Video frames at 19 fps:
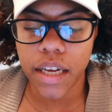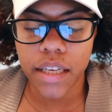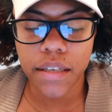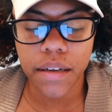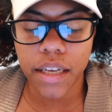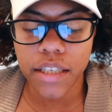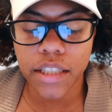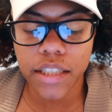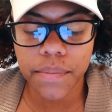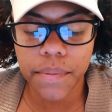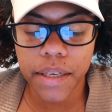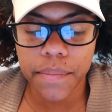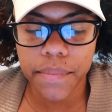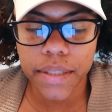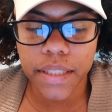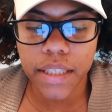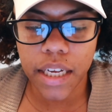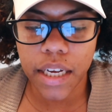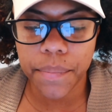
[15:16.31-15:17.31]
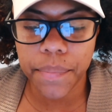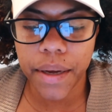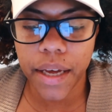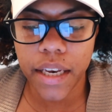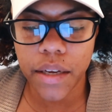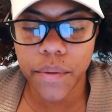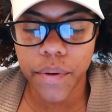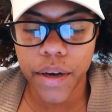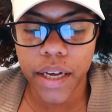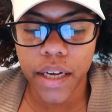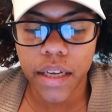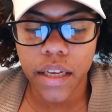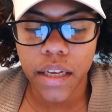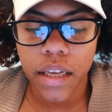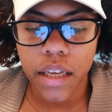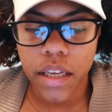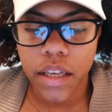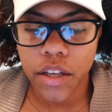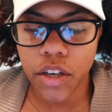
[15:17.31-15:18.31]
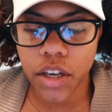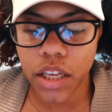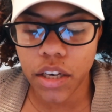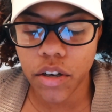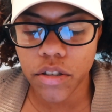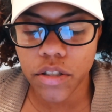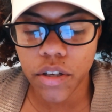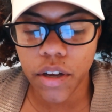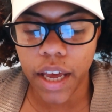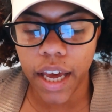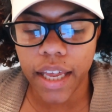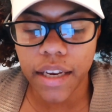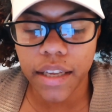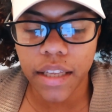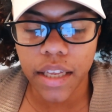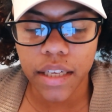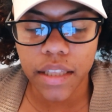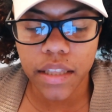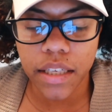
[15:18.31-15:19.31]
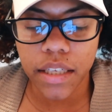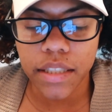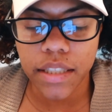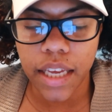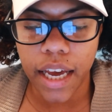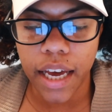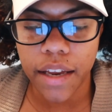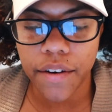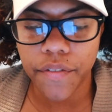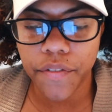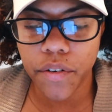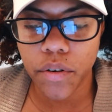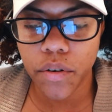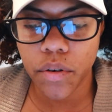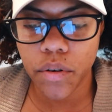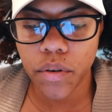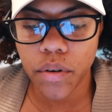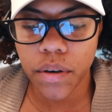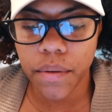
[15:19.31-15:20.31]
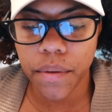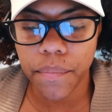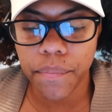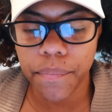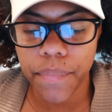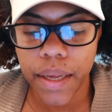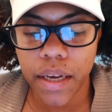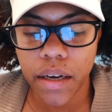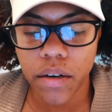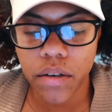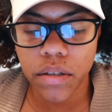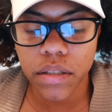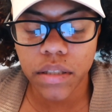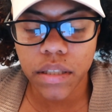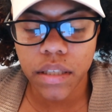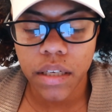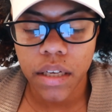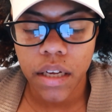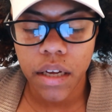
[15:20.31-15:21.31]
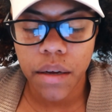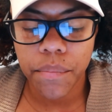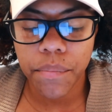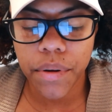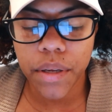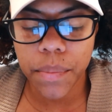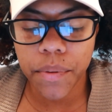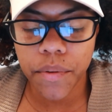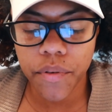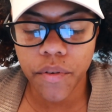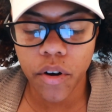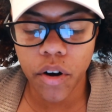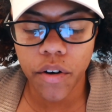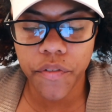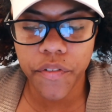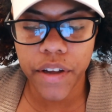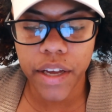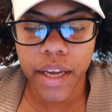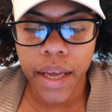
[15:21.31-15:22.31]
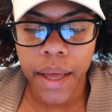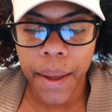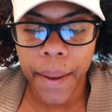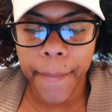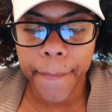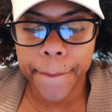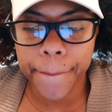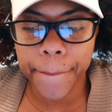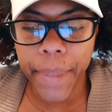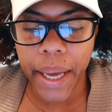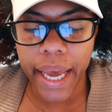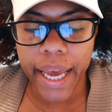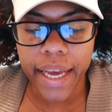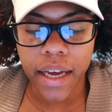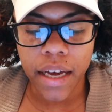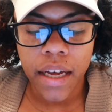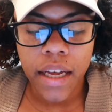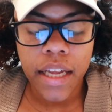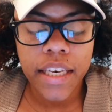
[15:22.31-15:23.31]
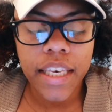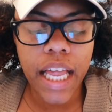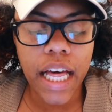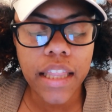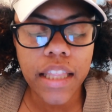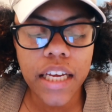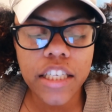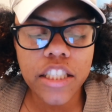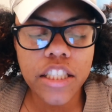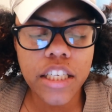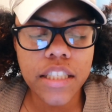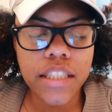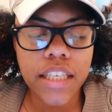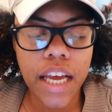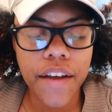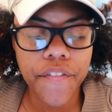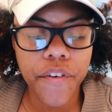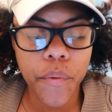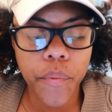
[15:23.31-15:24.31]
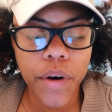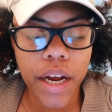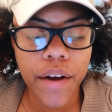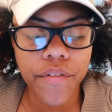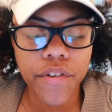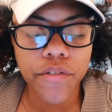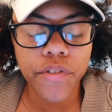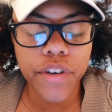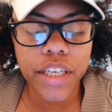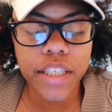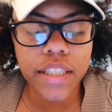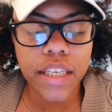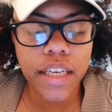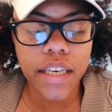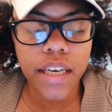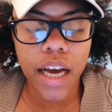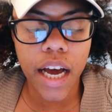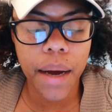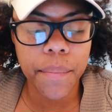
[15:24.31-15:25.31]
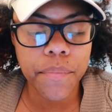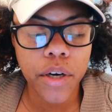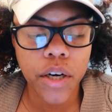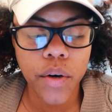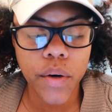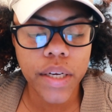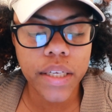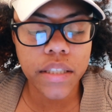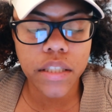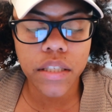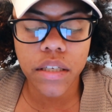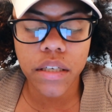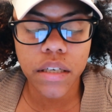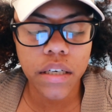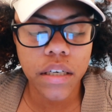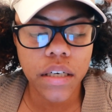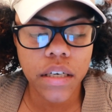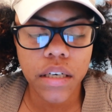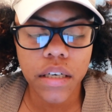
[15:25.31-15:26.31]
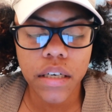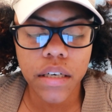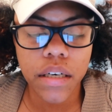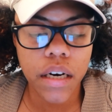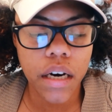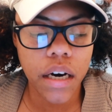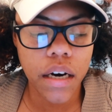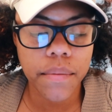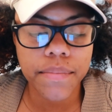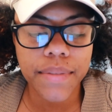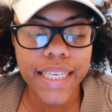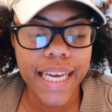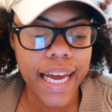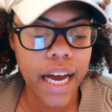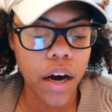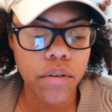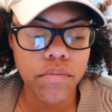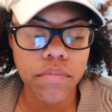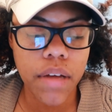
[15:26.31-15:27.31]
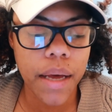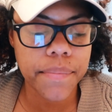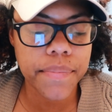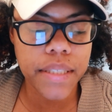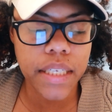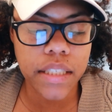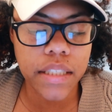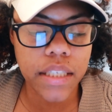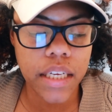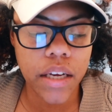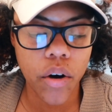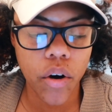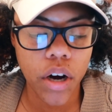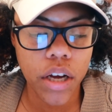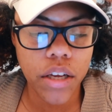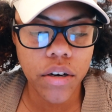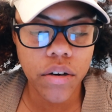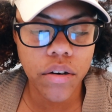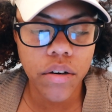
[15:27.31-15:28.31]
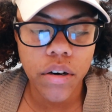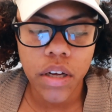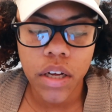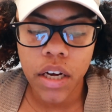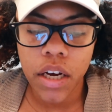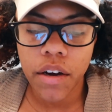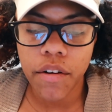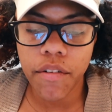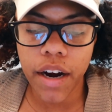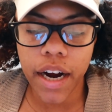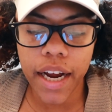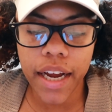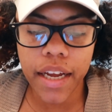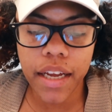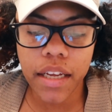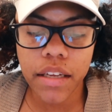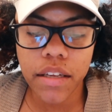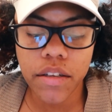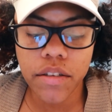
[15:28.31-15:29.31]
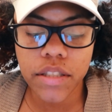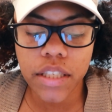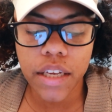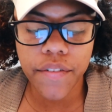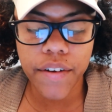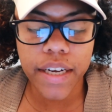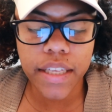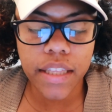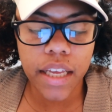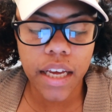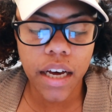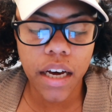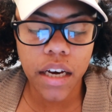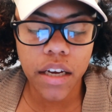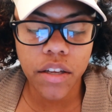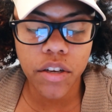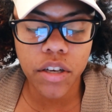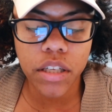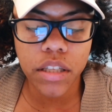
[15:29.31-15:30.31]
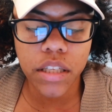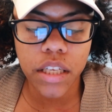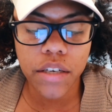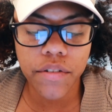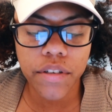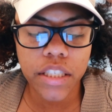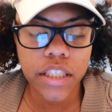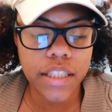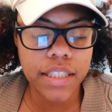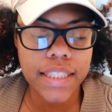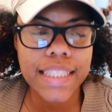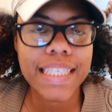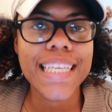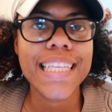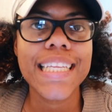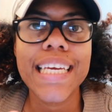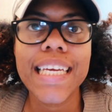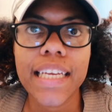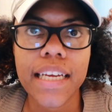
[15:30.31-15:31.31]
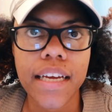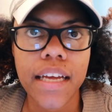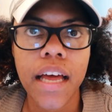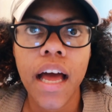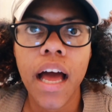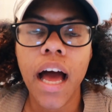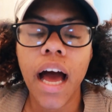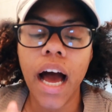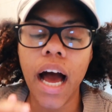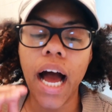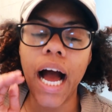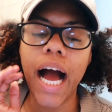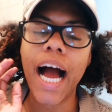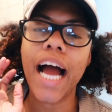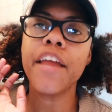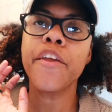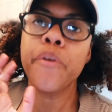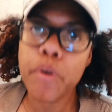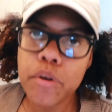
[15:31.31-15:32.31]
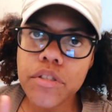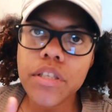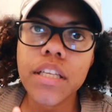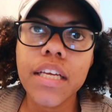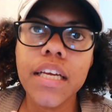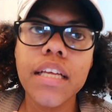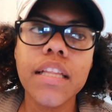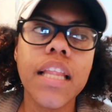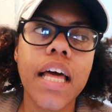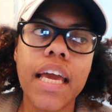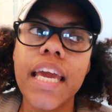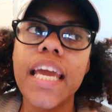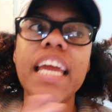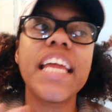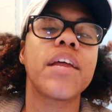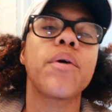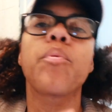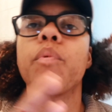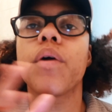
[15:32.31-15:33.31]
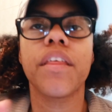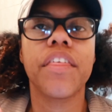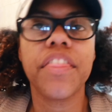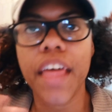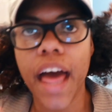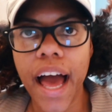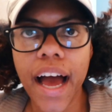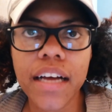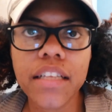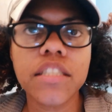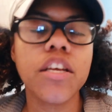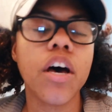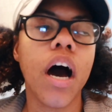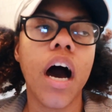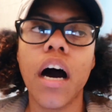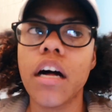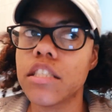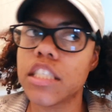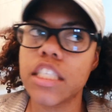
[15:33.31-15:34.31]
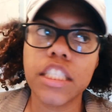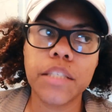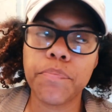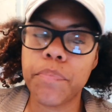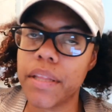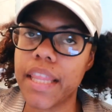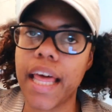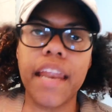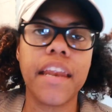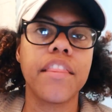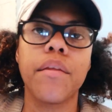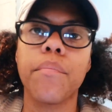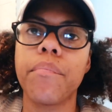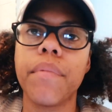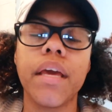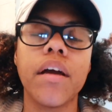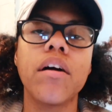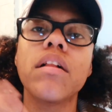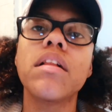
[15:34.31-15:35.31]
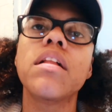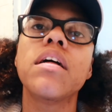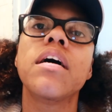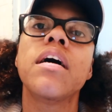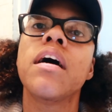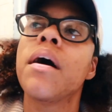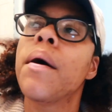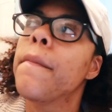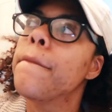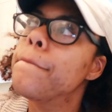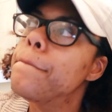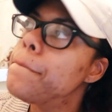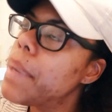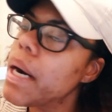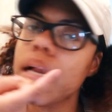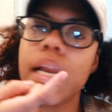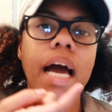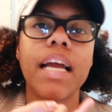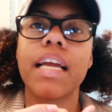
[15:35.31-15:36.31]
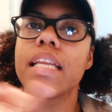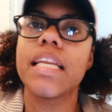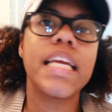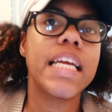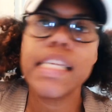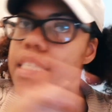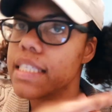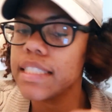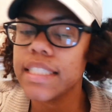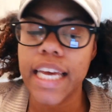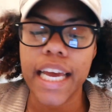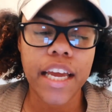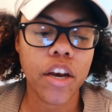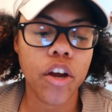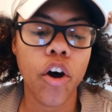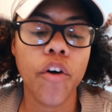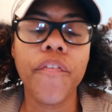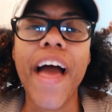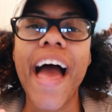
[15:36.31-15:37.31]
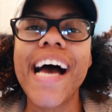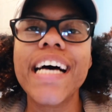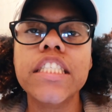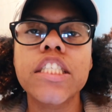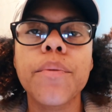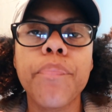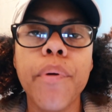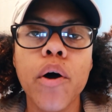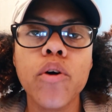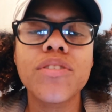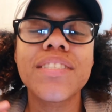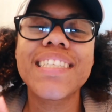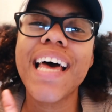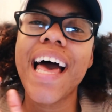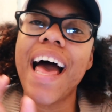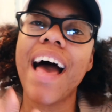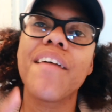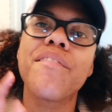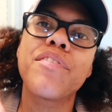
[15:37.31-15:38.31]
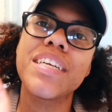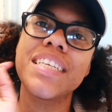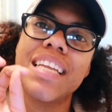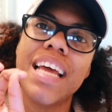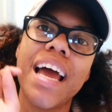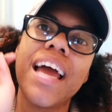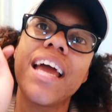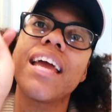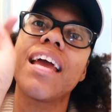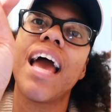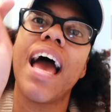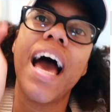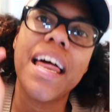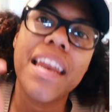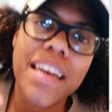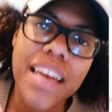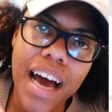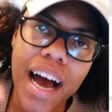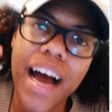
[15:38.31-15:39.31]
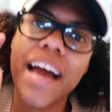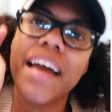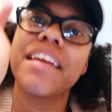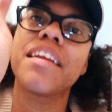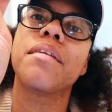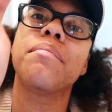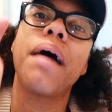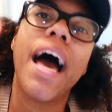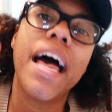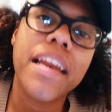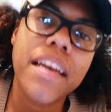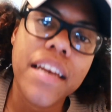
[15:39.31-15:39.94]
I just made a mistake, but anyway, you can also add it like this. Add food, meals, bulletproof coffee, bang. Now let's just say for whatever reason, I'm going to take out MCT oil, right? You see right there? You could literally just delete it. I usually like eat it with that, so I'll just put that in the meal. But I can easily take it off, as opposed to every day adding an item.